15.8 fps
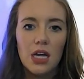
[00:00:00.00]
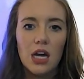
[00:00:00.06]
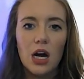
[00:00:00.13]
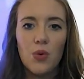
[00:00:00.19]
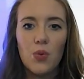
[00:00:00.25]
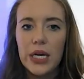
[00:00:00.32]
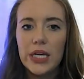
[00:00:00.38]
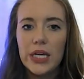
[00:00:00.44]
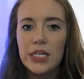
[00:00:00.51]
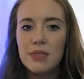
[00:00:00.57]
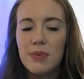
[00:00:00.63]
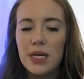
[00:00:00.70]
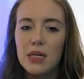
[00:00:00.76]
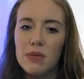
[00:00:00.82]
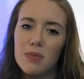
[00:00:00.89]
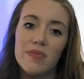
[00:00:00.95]
A WAN is
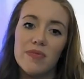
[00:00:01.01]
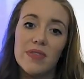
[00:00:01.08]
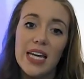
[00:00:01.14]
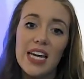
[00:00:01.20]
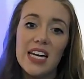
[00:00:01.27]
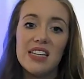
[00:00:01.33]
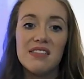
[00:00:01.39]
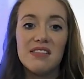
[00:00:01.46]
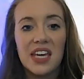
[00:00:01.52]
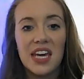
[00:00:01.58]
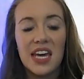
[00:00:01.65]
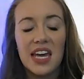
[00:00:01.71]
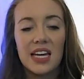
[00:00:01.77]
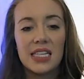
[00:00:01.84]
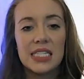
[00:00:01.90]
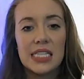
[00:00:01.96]
made up of LANs,
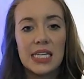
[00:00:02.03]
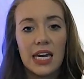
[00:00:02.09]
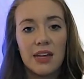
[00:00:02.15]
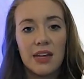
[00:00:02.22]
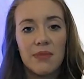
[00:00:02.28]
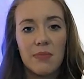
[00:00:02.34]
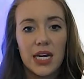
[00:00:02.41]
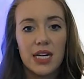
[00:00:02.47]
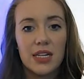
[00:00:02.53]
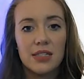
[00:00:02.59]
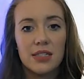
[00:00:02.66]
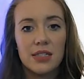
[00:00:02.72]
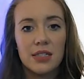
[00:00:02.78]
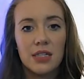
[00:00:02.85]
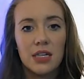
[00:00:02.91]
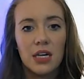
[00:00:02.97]
CANs, and
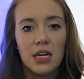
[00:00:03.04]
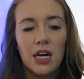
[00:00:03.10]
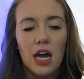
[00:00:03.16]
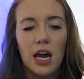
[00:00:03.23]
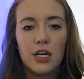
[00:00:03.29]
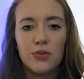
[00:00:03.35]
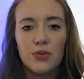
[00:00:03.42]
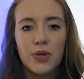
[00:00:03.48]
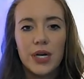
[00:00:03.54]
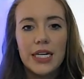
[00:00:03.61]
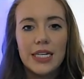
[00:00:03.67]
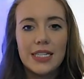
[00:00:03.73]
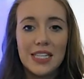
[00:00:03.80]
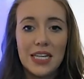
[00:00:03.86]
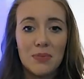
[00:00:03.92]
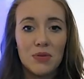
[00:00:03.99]
MANs. A great
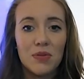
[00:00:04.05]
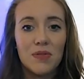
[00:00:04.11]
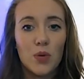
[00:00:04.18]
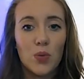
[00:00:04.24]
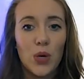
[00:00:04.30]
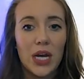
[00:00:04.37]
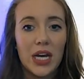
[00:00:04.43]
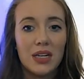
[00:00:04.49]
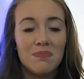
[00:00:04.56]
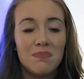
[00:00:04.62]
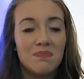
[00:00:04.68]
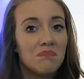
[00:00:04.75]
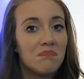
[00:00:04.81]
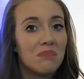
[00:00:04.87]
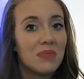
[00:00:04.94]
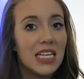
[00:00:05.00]
example of a WAN
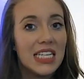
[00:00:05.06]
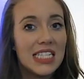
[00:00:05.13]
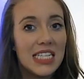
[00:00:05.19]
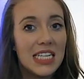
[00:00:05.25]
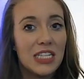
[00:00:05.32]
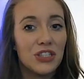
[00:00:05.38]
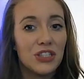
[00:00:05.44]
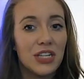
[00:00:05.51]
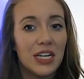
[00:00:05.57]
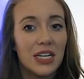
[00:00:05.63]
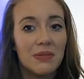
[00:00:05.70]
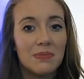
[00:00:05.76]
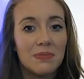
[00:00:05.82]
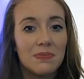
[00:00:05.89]
is the internet.